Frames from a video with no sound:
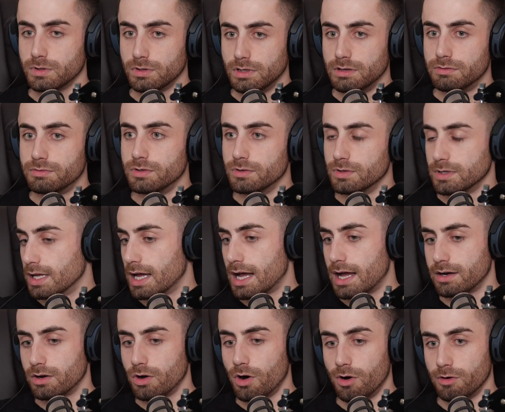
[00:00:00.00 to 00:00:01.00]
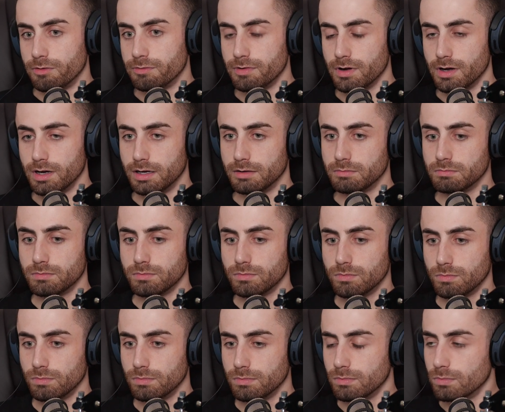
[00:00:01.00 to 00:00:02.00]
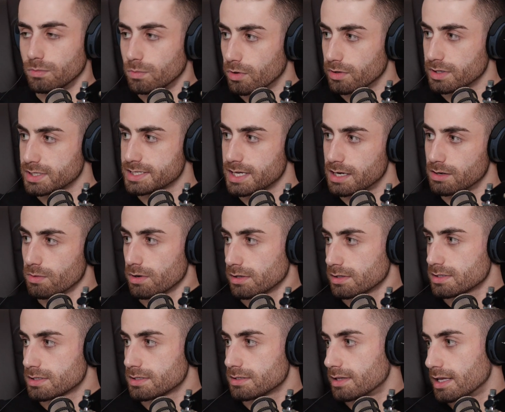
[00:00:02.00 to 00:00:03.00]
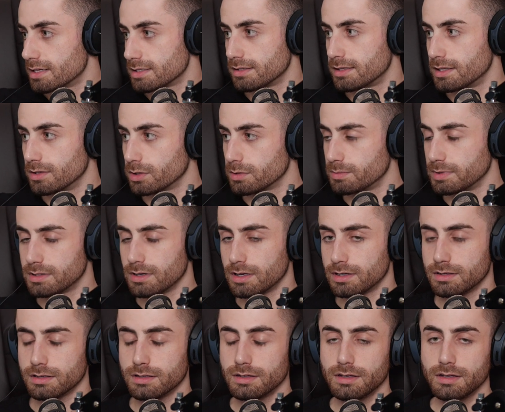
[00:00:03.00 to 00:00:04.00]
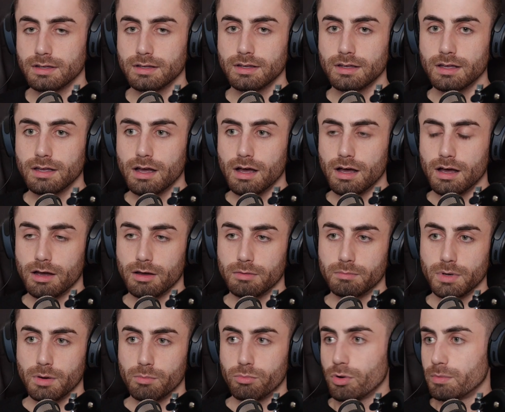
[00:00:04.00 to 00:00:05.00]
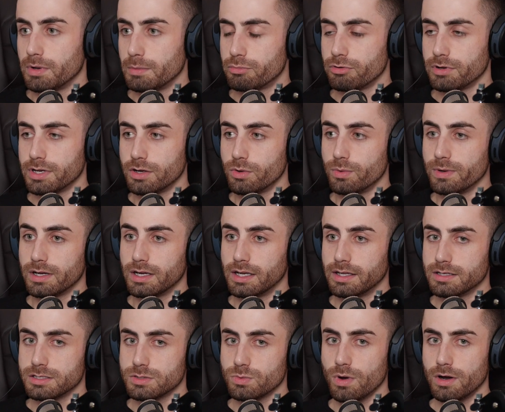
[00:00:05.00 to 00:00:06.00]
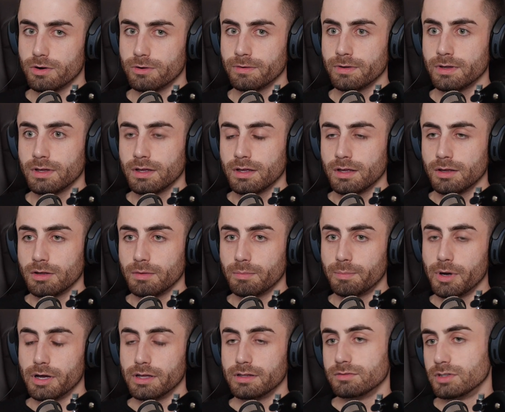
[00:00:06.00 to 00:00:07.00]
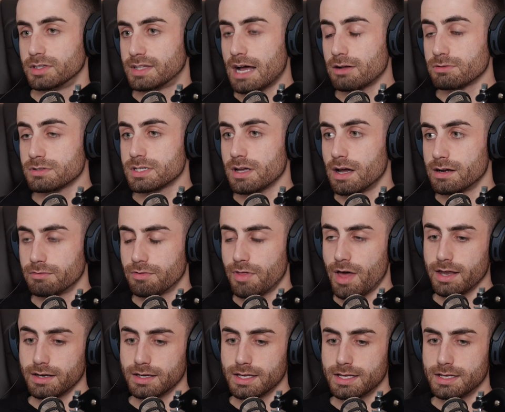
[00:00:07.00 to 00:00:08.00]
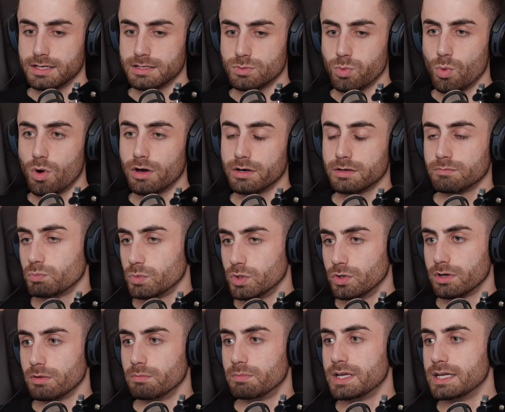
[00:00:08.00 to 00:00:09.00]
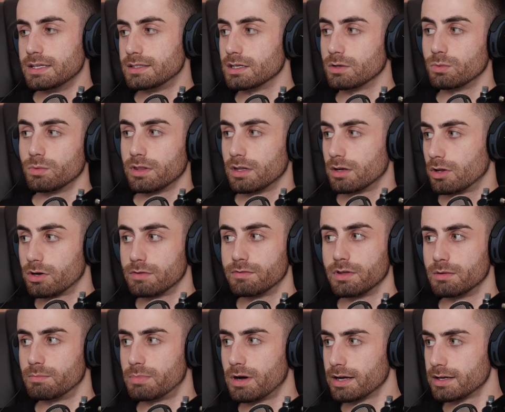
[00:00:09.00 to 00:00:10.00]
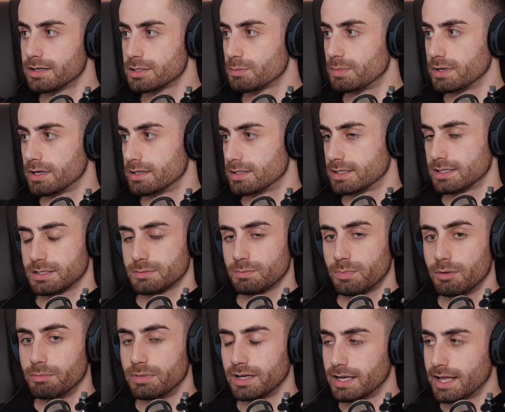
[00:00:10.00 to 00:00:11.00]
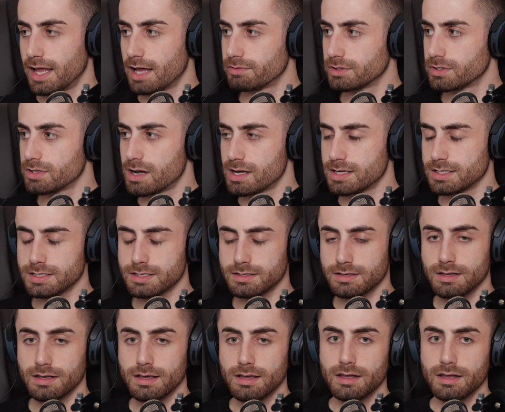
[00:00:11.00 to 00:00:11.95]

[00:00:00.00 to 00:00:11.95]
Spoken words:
if you can offer what the seller wants, there's a deal to be done, and probably pretty quickly as well. But the downside of that is, one, you're competing with a lot of other buyers because it's publicly advertised.